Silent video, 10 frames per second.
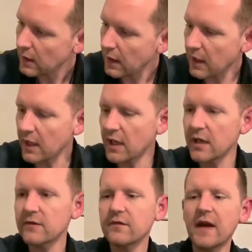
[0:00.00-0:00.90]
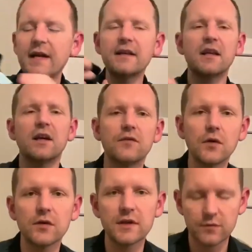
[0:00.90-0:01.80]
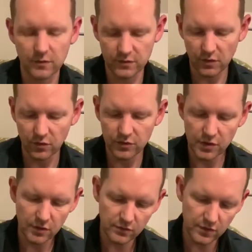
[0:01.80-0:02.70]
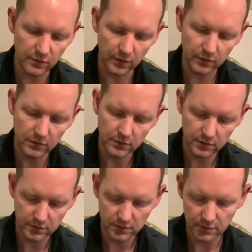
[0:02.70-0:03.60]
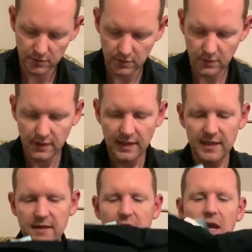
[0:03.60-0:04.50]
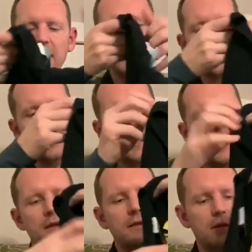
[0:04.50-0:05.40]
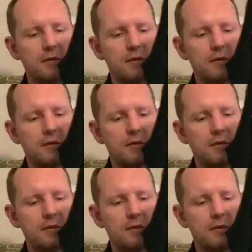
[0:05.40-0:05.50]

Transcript: And finally, I thought this was unusual. It's a Lion King